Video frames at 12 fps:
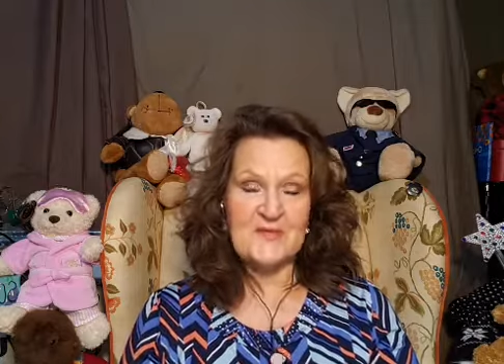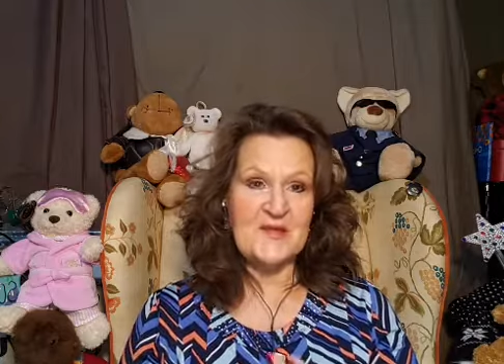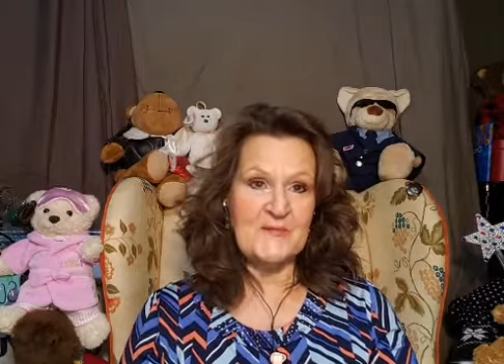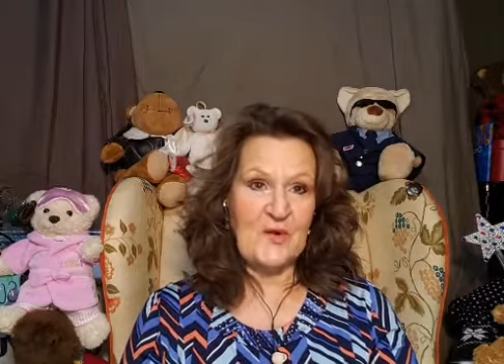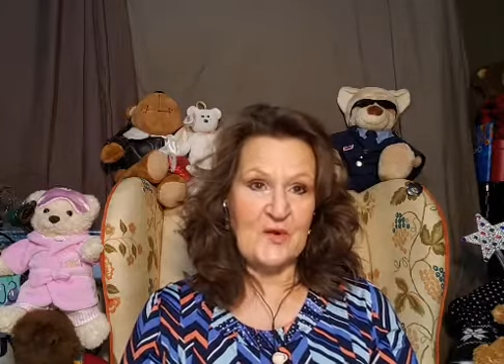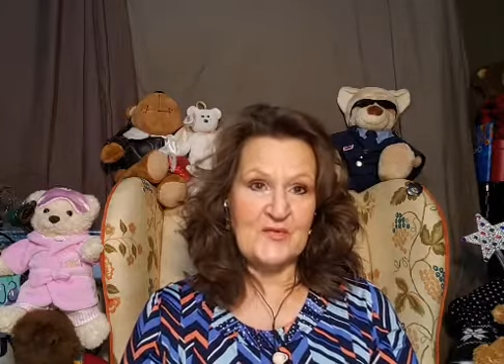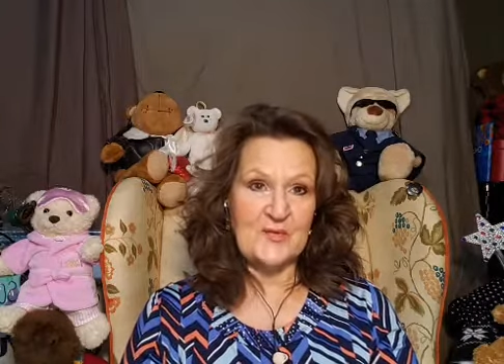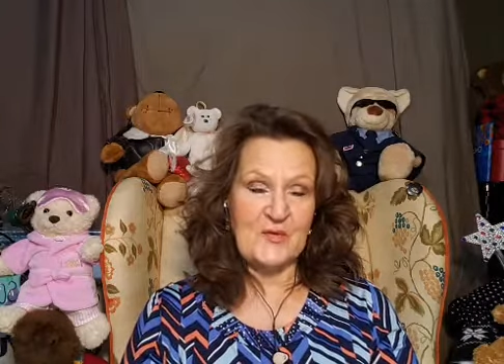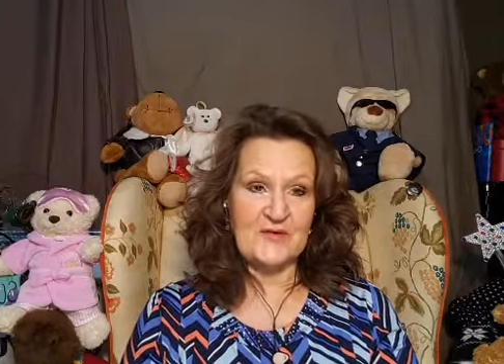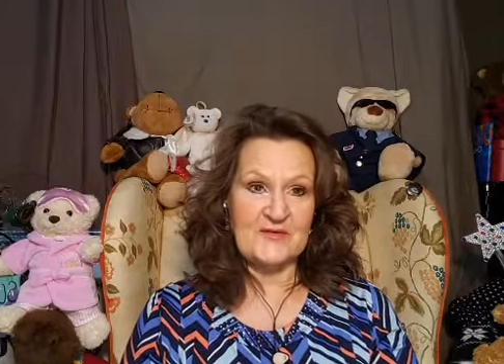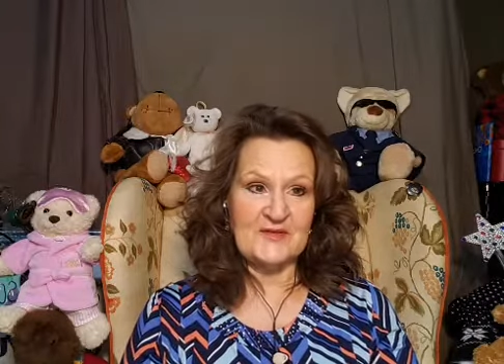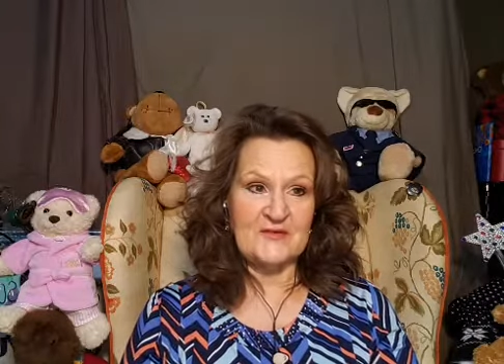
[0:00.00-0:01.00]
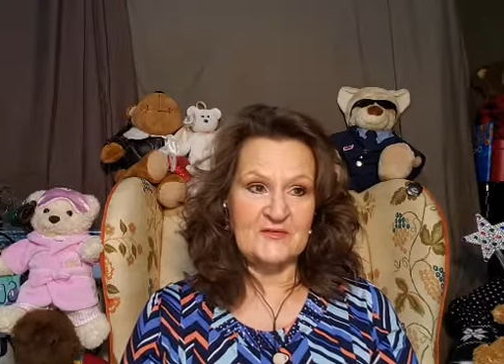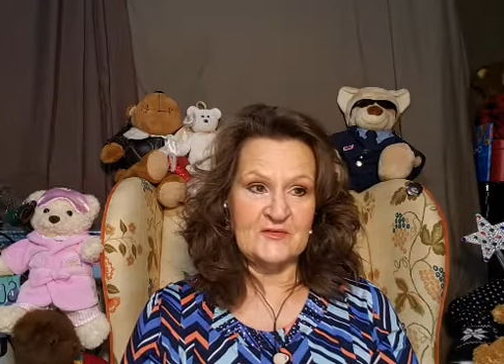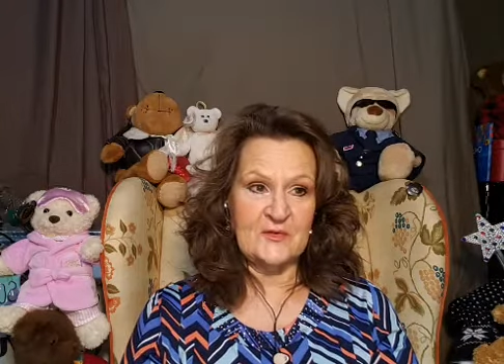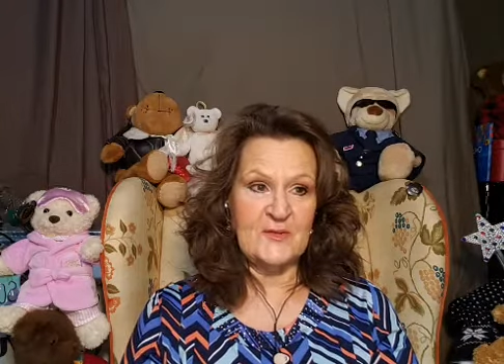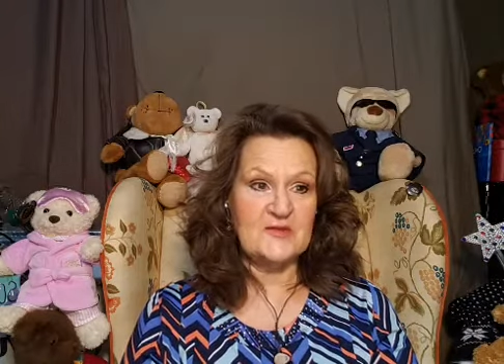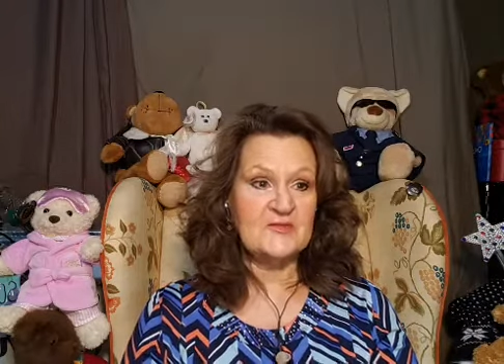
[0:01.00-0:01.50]
being a part of the organization
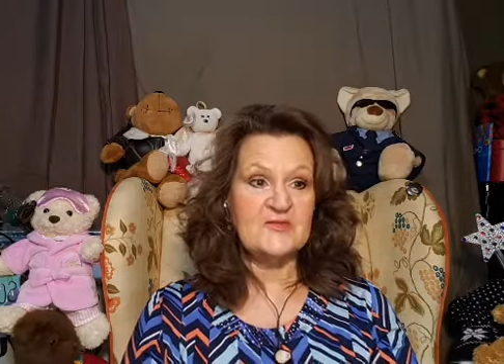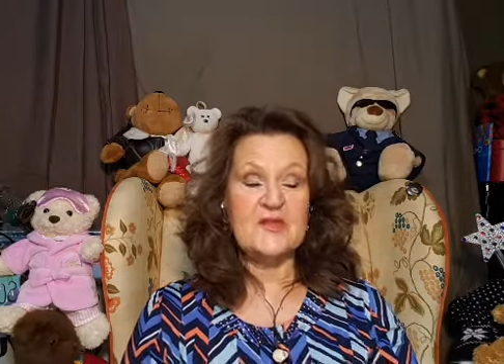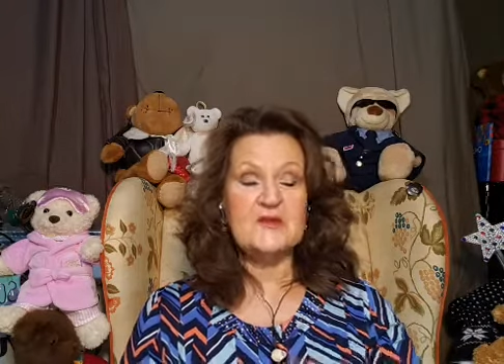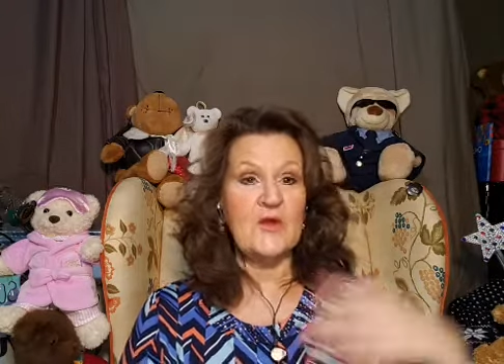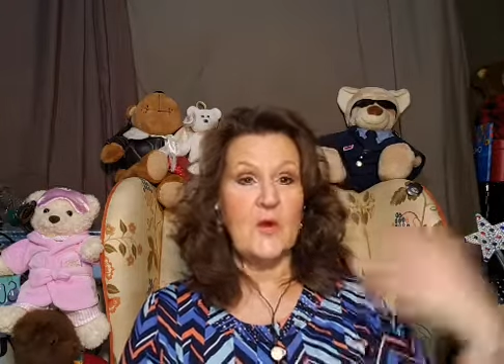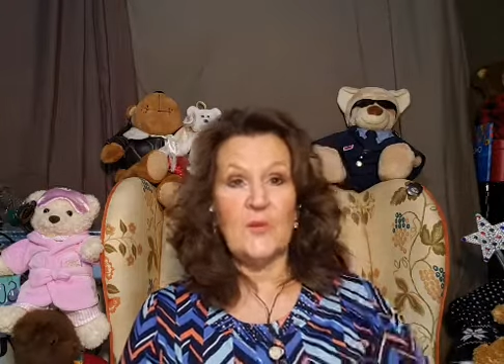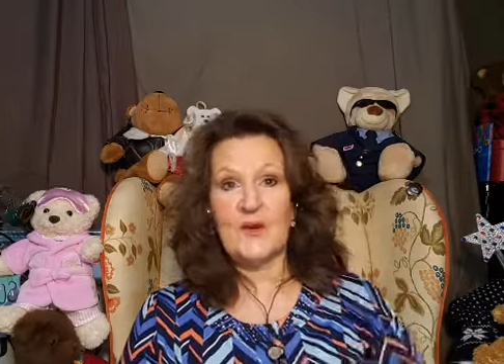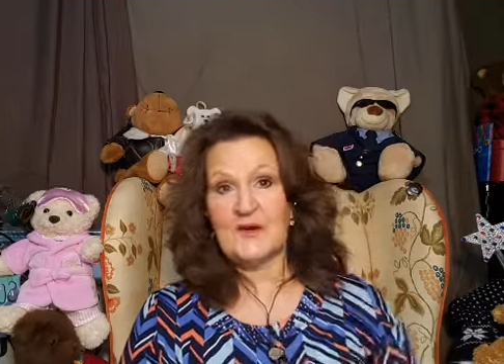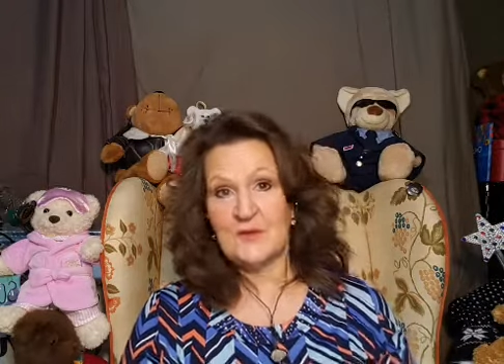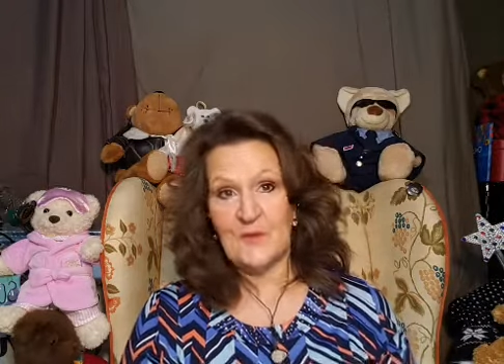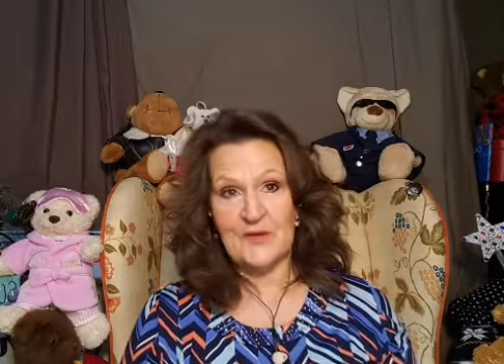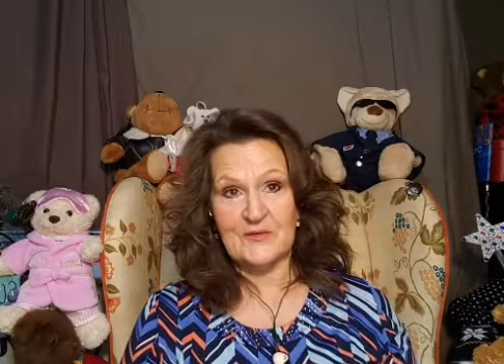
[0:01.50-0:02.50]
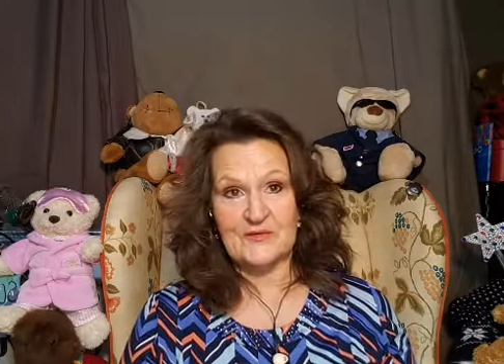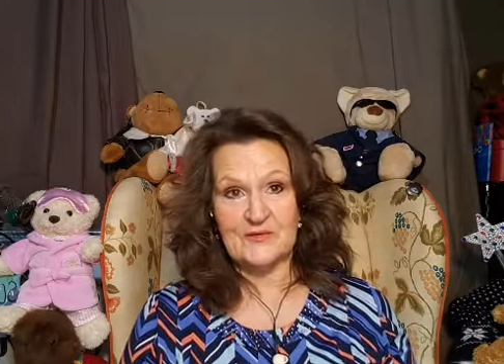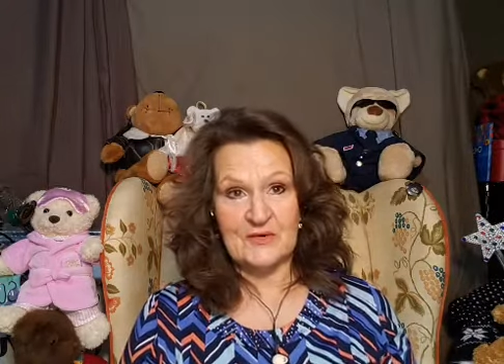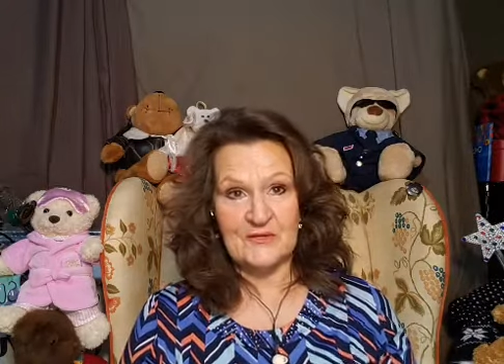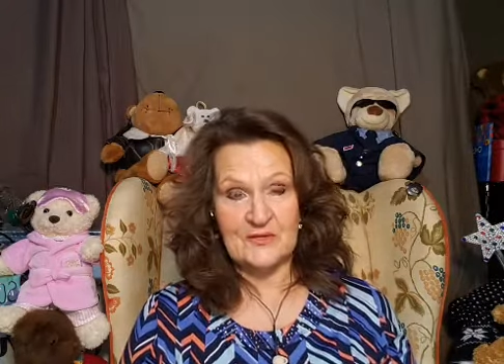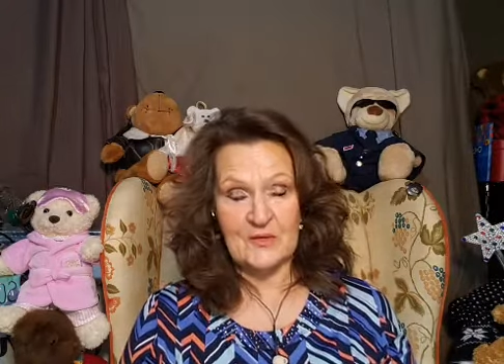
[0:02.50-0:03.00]
so much that they don't want to go out and
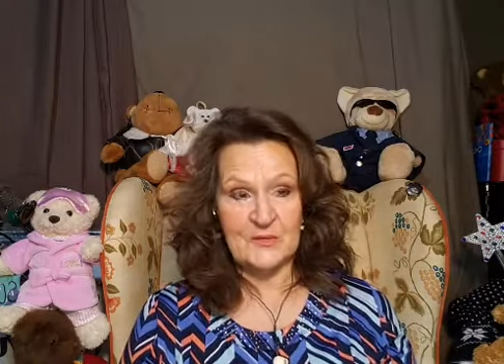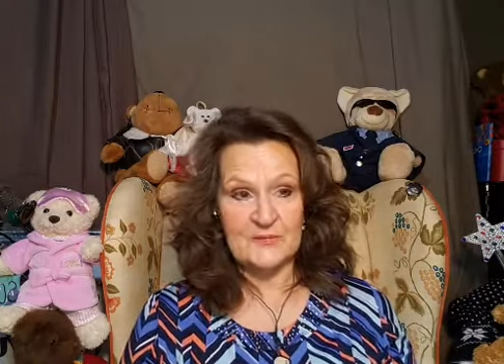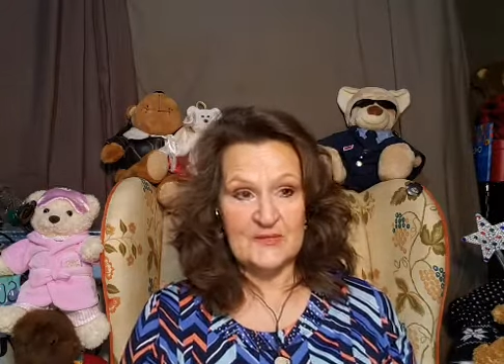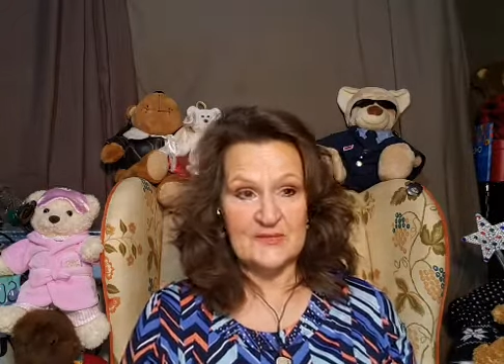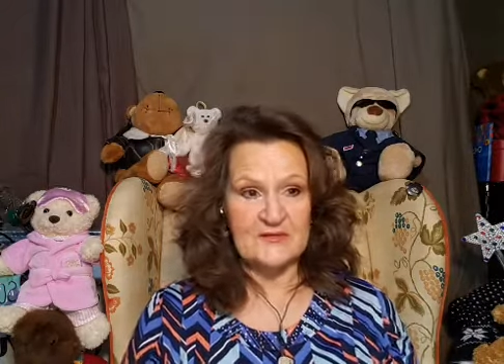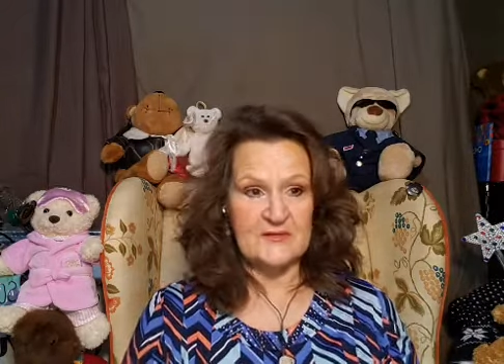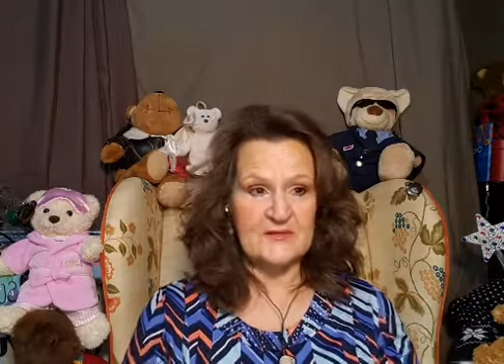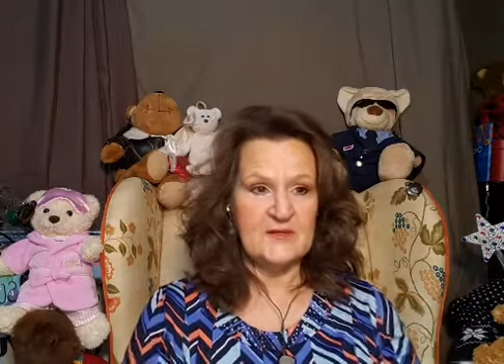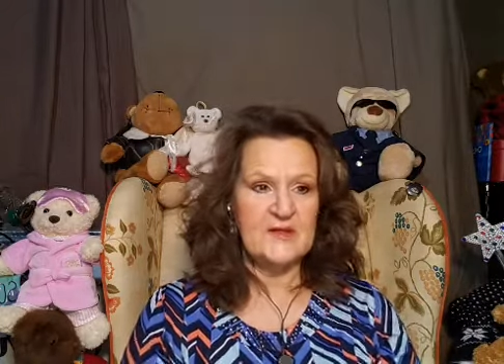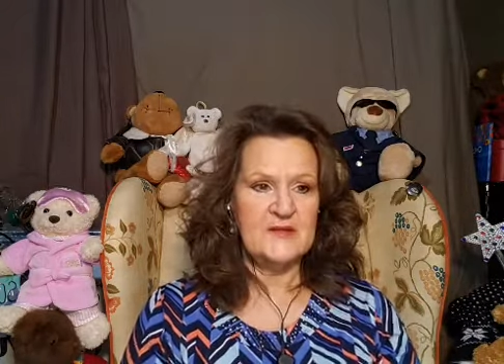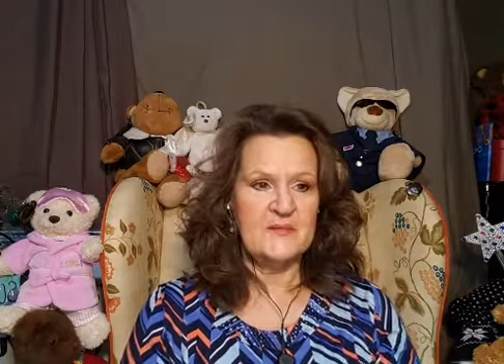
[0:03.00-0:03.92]
start their own business.